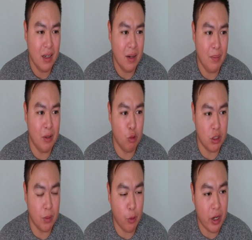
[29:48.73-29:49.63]
I mean,
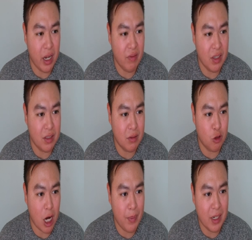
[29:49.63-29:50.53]
Ruziboyev is
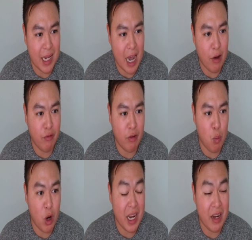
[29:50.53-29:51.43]
dropping down from
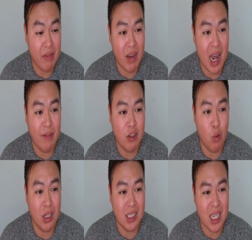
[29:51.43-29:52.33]
185 to
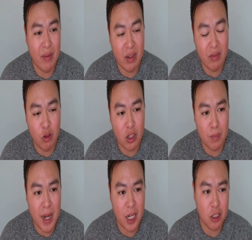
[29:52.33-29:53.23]
170 for this
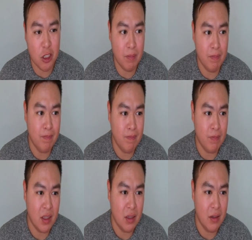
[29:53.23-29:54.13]
matchup.
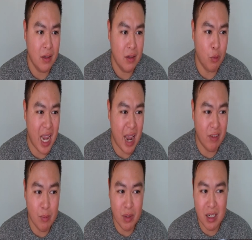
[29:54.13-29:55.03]
We have
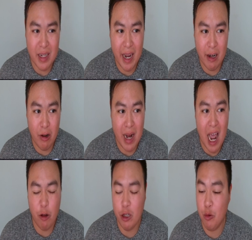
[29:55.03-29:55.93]
limited data on
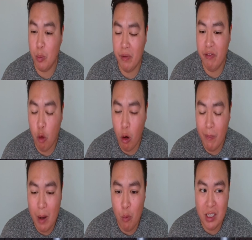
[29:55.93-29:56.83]
how he will
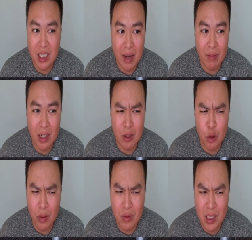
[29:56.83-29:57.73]
perform at 170 in
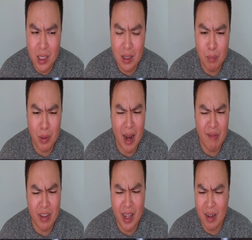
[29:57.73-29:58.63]
the UFC, but I
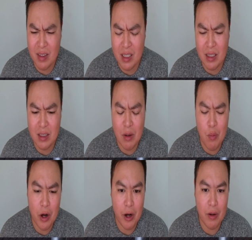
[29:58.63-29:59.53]
feel like I've seen
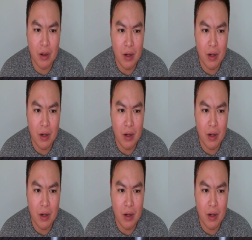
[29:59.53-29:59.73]
somewhere